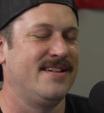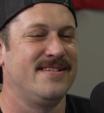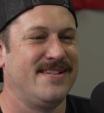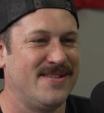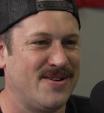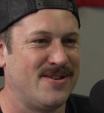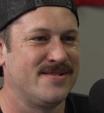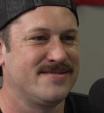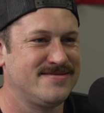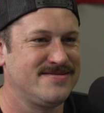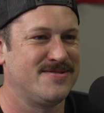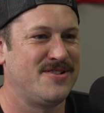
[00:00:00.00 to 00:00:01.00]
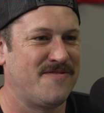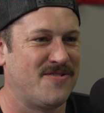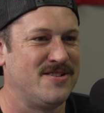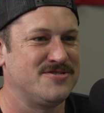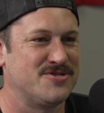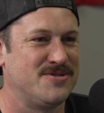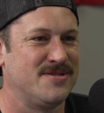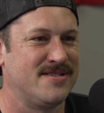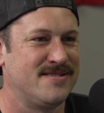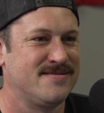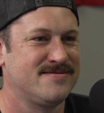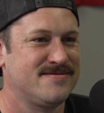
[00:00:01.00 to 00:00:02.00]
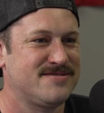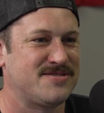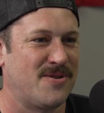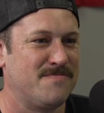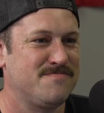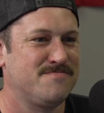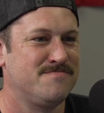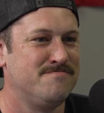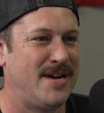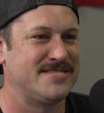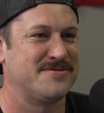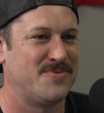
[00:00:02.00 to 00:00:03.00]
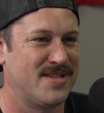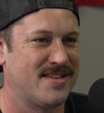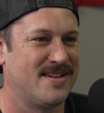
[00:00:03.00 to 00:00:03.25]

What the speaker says: into your differential and start messing with